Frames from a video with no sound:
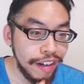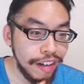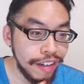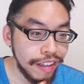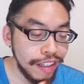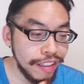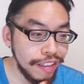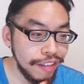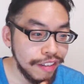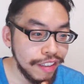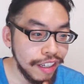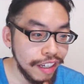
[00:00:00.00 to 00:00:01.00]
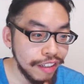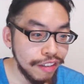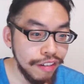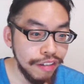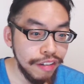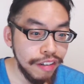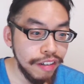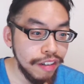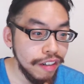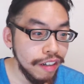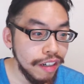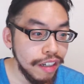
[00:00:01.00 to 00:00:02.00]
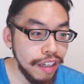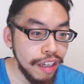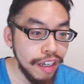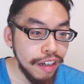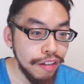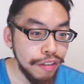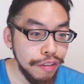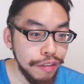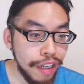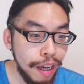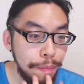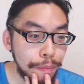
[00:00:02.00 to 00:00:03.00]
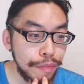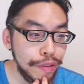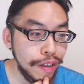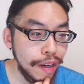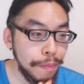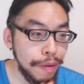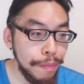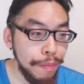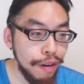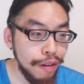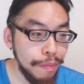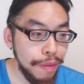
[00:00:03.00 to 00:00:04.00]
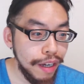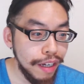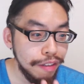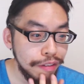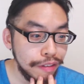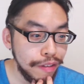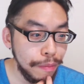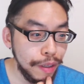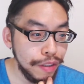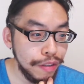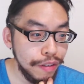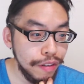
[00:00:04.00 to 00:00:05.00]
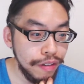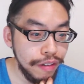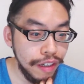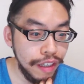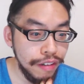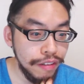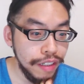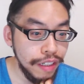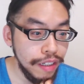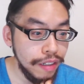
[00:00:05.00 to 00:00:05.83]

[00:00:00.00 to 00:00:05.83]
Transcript: That's interesting. So she got bombarded by extra dimensional energy.